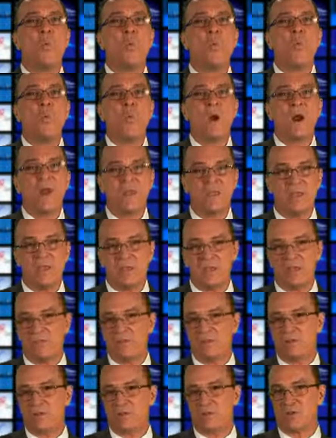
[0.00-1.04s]
Why don't you
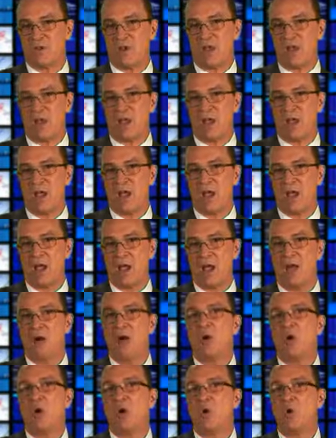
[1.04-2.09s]
give it a try?
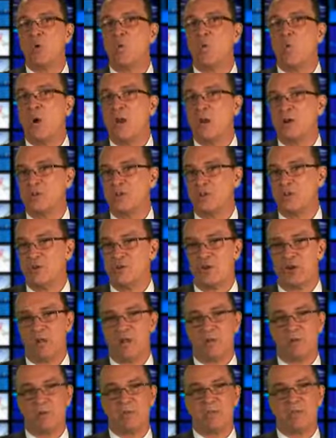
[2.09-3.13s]
Or why don't you go
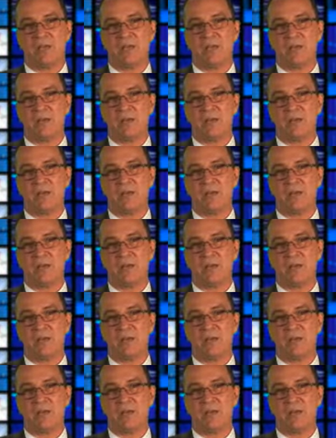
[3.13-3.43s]
ahead with it?